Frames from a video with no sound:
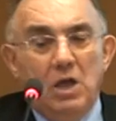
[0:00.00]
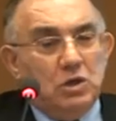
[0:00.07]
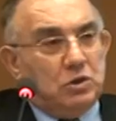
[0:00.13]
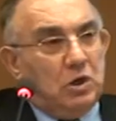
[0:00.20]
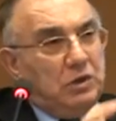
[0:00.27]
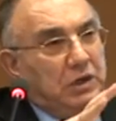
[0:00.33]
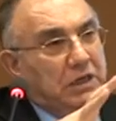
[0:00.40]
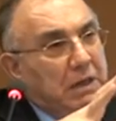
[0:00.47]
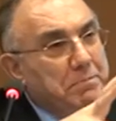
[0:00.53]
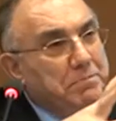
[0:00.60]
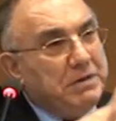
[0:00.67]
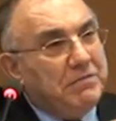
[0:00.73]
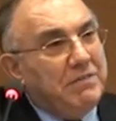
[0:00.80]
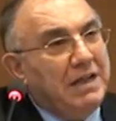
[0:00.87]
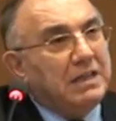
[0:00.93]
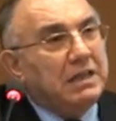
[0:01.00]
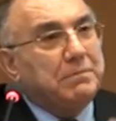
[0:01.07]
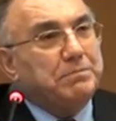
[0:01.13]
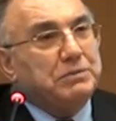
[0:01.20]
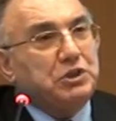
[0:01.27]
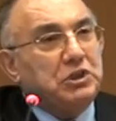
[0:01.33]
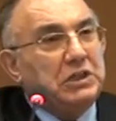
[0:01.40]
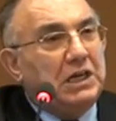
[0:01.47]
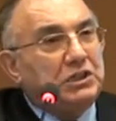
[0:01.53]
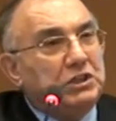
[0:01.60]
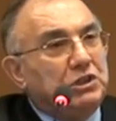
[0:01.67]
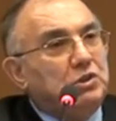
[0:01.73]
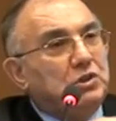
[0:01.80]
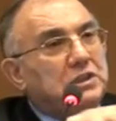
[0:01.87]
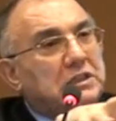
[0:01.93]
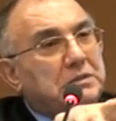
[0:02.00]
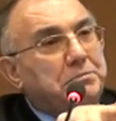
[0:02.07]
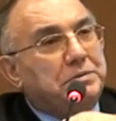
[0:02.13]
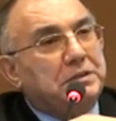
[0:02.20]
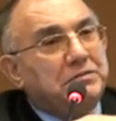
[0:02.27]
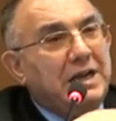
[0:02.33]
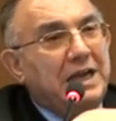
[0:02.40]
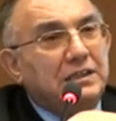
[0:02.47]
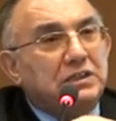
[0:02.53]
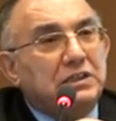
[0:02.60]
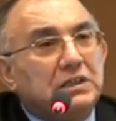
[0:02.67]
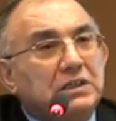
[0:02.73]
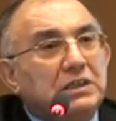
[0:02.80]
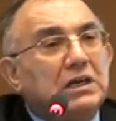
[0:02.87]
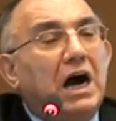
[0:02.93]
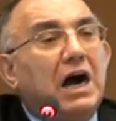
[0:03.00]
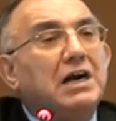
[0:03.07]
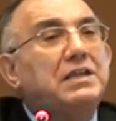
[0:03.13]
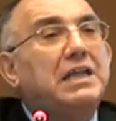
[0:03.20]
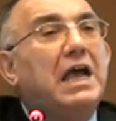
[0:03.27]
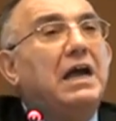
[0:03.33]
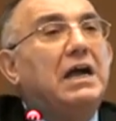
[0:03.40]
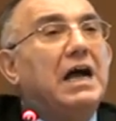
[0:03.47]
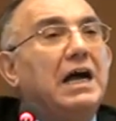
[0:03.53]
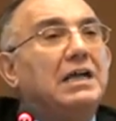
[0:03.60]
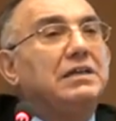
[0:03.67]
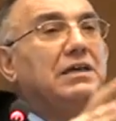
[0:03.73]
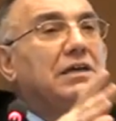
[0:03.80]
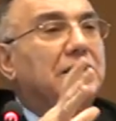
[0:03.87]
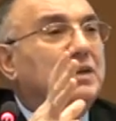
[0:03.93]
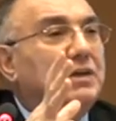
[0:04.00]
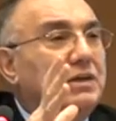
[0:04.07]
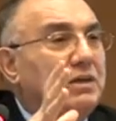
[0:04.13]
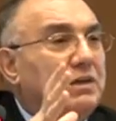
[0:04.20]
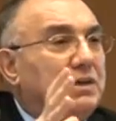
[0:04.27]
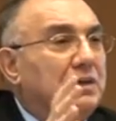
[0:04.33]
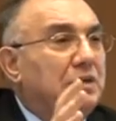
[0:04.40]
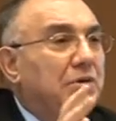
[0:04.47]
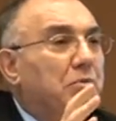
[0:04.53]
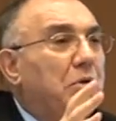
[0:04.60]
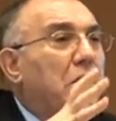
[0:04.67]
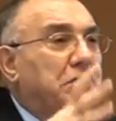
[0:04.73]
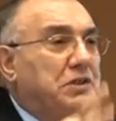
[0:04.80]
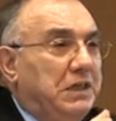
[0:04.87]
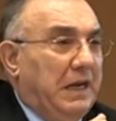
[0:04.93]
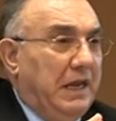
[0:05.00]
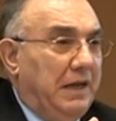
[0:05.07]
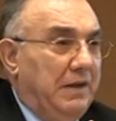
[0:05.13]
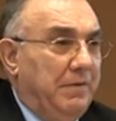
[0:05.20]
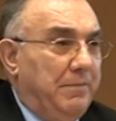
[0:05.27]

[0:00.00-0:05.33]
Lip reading: So you can prevent appreciation, you can prevent current account worsening.